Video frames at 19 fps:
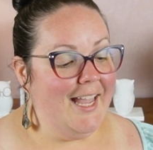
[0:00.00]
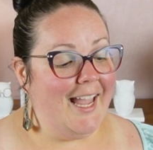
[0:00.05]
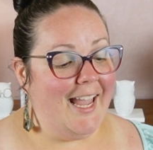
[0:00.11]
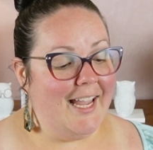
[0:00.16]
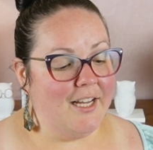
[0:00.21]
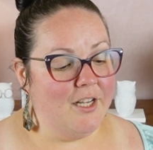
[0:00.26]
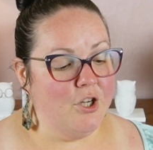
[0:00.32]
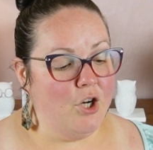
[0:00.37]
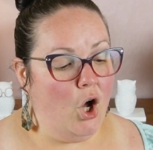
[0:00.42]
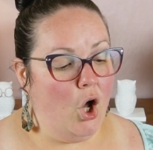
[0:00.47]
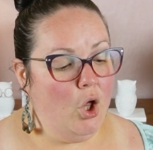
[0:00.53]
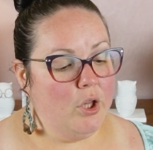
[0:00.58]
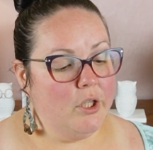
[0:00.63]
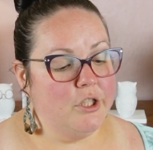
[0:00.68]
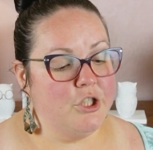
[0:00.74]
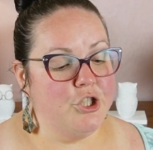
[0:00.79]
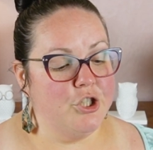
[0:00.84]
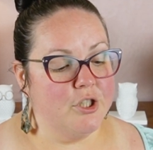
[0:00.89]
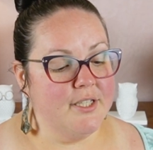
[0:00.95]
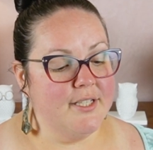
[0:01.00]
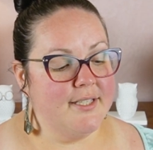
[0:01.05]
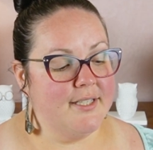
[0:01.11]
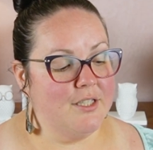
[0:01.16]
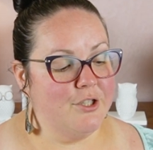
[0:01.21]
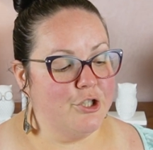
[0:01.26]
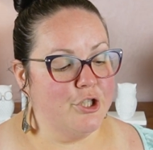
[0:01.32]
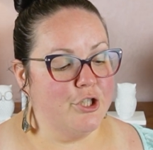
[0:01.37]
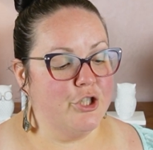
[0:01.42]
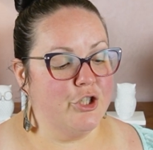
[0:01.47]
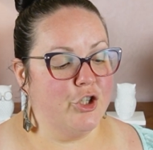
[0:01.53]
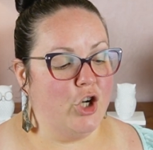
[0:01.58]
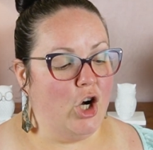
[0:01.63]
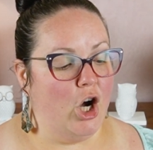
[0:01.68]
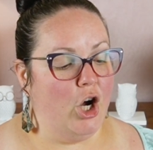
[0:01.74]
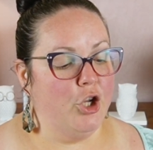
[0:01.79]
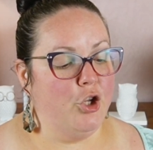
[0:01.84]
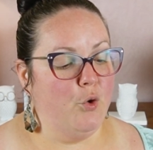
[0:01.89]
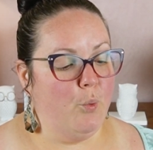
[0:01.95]
Acknowledge your decisions
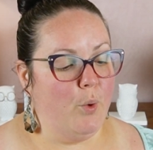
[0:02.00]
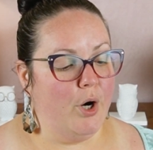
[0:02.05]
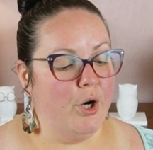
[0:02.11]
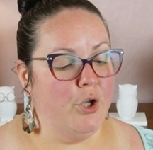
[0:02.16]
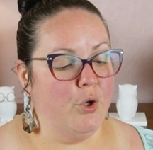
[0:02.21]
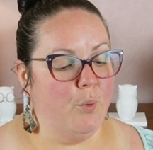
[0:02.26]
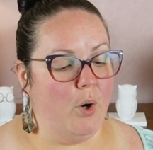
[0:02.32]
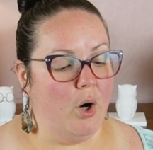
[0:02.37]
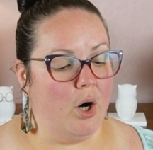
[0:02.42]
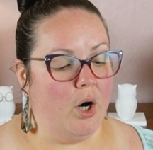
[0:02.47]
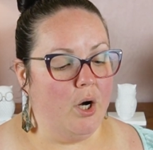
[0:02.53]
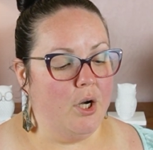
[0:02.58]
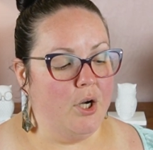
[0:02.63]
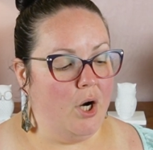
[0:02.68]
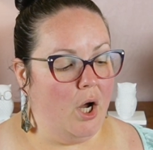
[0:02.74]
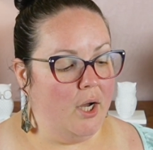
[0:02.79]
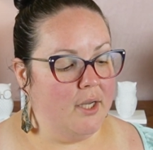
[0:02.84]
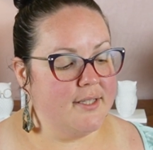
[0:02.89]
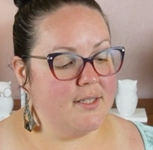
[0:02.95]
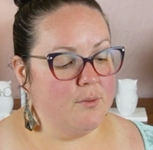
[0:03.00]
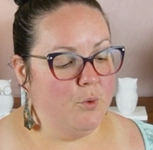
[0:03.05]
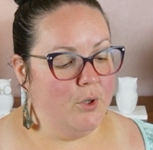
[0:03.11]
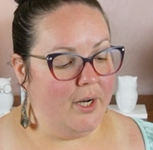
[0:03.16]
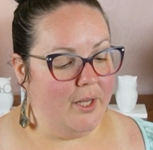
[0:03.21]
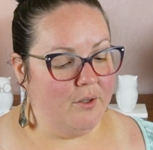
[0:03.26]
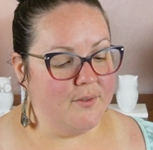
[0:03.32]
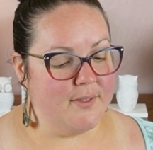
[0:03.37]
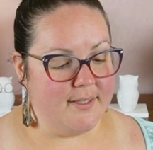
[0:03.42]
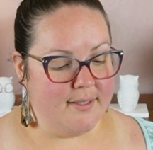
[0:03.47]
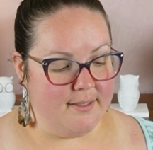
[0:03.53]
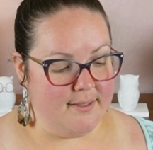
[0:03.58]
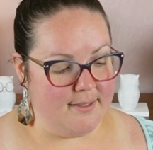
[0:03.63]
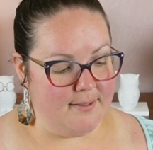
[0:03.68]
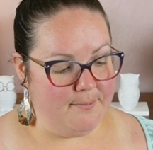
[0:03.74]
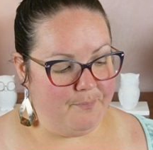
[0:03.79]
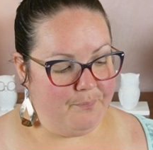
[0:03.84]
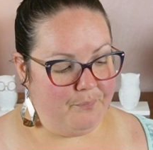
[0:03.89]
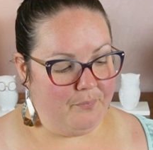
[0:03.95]
got you where you are, not someone
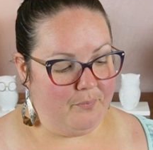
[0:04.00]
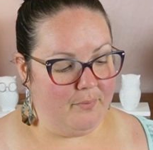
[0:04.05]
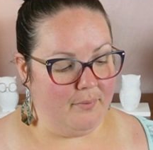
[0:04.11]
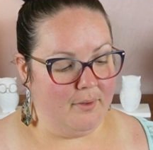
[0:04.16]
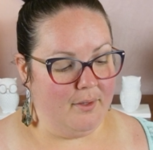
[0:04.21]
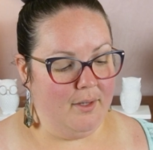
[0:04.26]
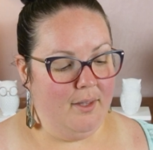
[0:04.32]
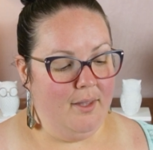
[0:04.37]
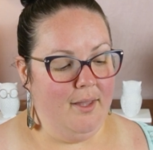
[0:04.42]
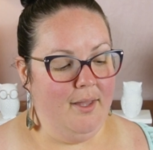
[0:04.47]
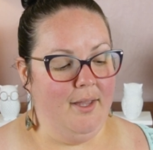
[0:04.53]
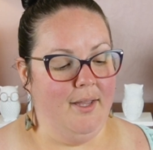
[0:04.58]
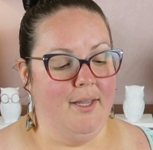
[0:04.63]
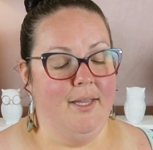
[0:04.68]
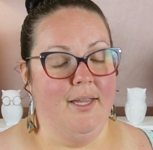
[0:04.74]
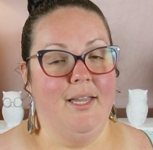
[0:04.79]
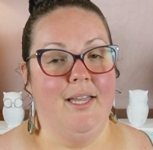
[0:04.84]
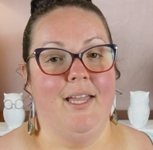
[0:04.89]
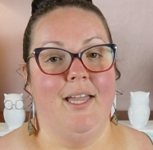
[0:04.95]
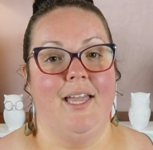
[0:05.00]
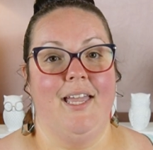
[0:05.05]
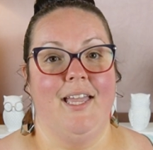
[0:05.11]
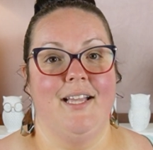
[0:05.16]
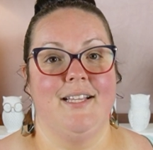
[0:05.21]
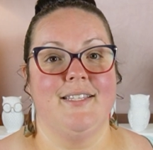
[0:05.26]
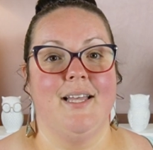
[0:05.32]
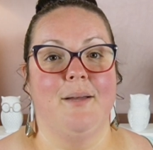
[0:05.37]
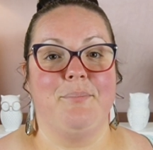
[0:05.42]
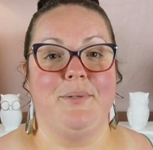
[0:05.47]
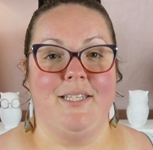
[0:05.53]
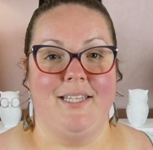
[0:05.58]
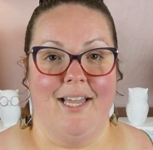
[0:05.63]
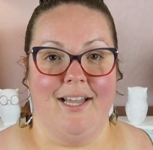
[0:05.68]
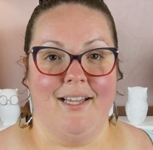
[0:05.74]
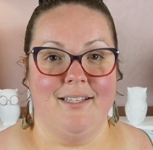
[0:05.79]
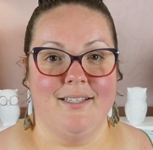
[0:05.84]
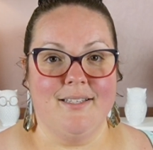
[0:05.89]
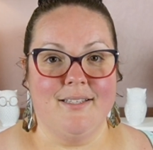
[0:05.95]
else's. Accept,
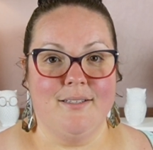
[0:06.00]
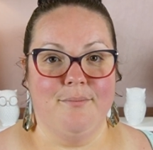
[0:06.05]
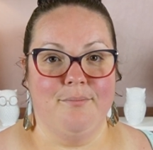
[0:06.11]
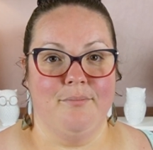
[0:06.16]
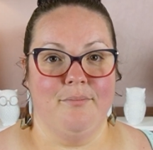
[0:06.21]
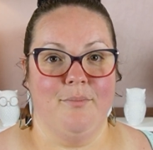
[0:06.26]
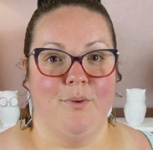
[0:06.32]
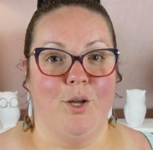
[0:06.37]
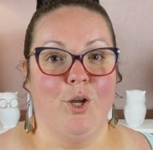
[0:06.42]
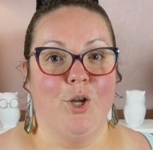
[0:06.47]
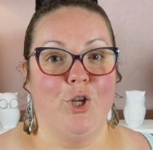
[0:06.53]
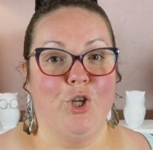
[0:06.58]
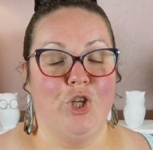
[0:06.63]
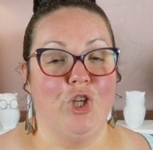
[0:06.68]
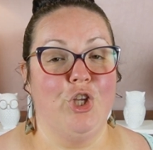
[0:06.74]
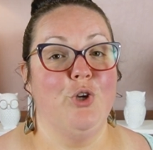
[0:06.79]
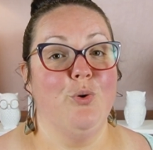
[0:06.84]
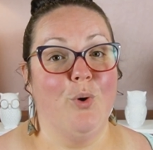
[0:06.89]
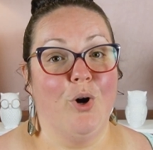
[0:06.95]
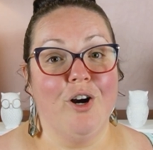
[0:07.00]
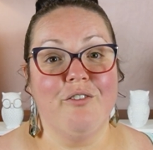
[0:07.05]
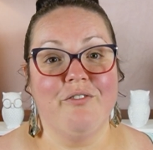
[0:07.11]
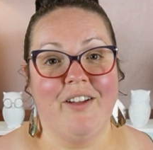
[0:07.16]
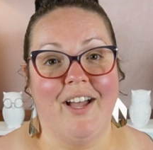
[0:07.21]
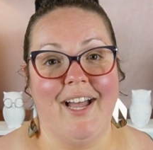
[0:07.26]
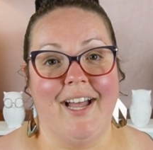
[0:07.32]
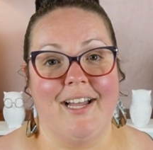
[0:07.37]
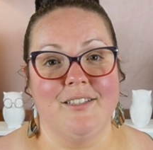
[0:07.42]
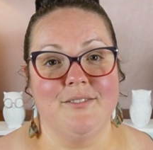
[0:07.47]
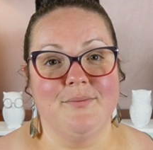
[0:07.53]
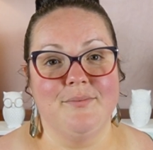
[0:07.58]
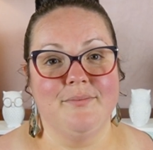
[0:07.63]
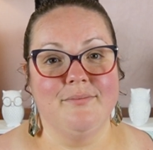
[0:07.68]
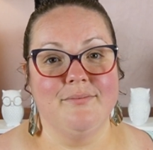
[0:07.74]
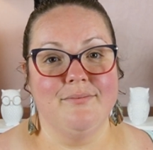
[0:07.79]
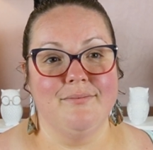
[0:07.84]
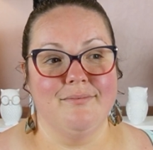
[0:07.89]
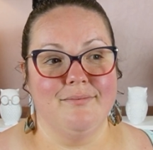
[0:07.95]
yes, you are fat.
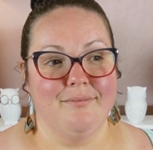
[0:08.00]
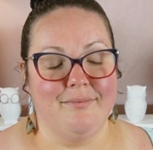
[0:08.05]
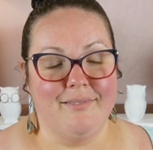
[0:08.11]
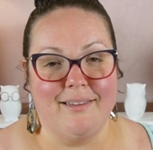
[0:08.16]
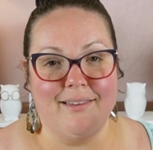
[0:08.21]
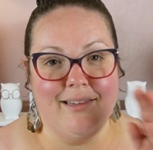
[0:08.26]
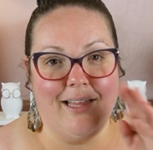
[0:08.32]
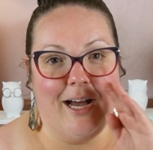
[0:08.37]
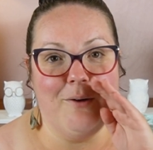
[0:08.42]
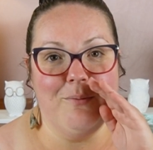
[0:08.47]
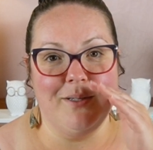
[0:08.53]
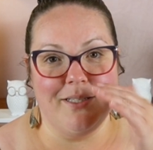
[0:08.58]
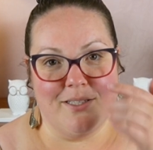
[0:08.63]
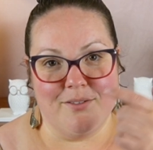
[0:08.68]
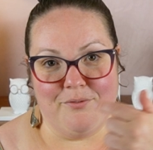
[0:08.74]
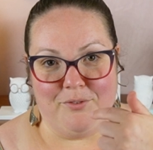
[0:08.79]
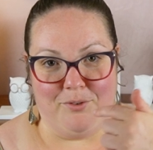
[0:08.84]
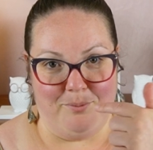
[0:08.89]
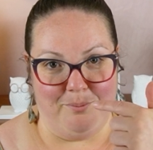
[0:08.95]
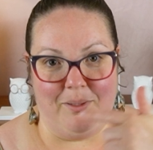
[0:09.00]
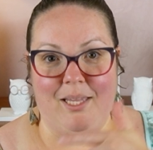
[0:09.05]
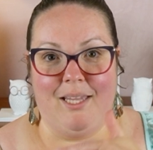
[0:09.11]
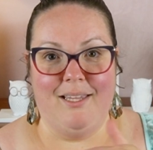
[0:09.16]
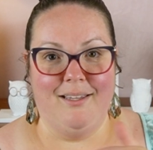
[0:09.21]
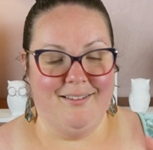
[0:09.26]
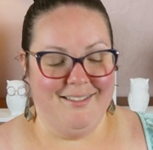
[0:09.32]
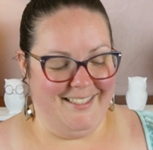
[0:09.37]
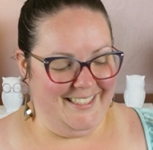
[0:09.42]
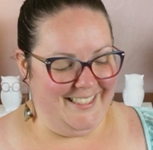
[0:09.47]
That was for me.